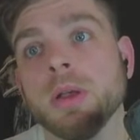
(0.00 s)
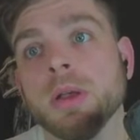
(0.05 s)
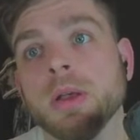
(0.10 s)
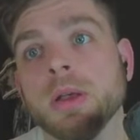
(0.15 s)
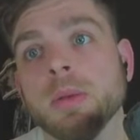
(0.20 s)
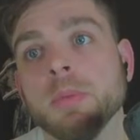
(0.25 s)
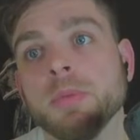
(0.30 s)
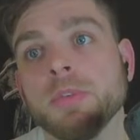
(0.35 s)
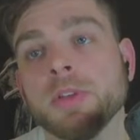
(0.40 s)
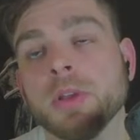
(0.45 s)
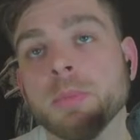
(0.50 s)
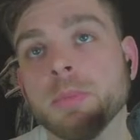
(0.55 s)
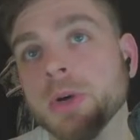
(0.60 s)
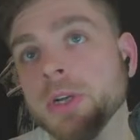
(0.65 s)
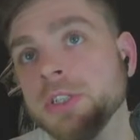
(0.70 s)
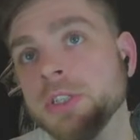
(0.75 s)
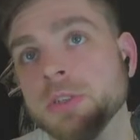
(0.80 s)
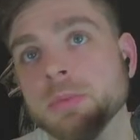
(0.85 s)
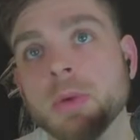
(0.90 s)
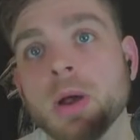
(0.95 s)
So by
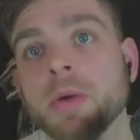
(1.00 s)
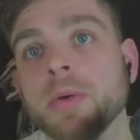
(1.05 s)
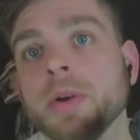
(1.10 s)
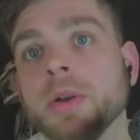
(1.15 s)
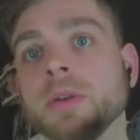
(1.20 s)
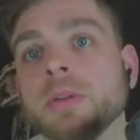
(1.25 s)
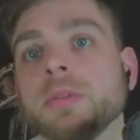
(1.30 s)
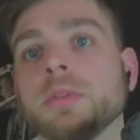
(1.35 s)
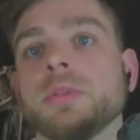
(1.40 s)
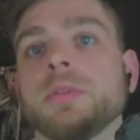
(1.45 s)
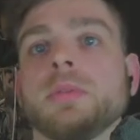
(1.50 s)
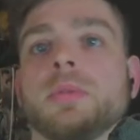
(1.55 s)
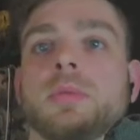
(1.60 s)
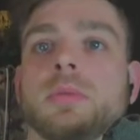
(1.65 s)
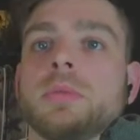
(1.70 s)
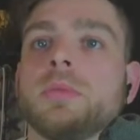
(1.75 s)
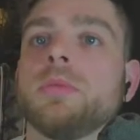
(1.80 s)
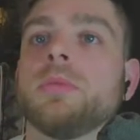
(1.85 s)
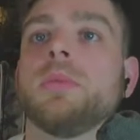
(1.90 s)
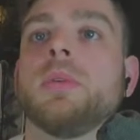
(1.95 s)
tomorrow,
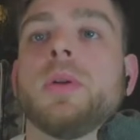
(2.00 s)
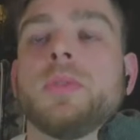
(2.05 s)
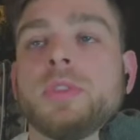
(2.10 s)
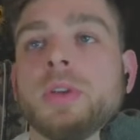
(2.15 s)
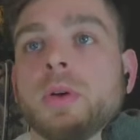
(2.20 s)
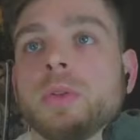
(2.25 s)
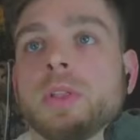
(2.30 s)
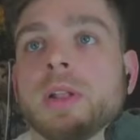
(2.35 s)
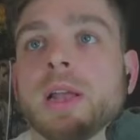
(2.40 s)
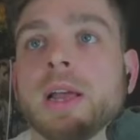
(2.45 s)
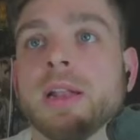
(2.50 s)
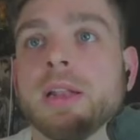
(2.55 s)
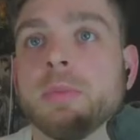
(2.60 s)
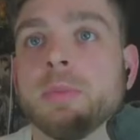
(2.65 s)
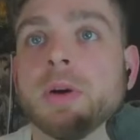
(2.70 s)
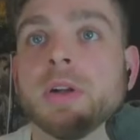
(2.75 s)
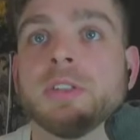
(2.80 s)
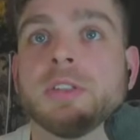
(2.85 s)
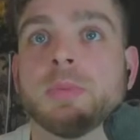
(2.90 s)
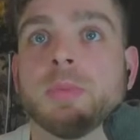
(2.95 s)
I told the lady,
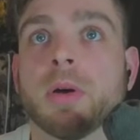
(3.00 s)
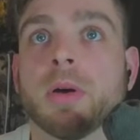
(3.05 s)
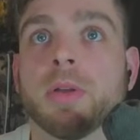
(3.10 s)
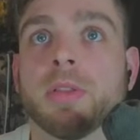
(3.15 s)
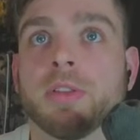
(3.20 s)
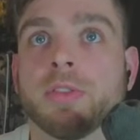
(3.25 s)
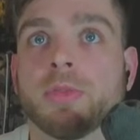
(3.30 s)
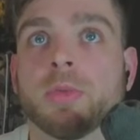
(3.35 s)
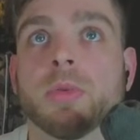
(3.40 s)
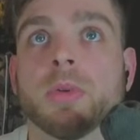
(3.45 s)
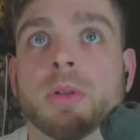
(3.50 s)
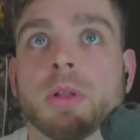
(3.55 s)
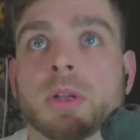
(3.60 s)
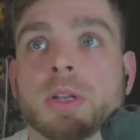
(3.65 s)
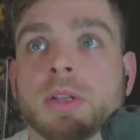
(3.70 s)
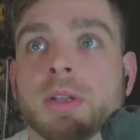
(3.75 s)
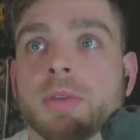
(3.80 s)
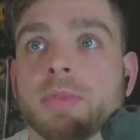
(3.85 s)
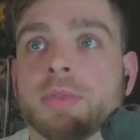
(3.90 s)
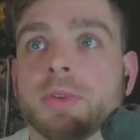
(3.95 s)
by tomorrow this will look like a
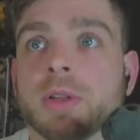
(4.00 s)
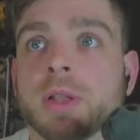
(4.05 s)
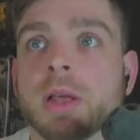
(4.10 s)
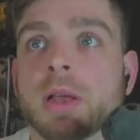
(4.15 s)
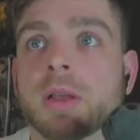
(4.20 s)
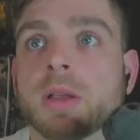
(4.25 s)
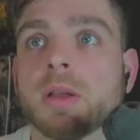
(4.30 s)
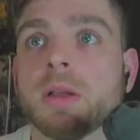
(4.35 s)
different deck.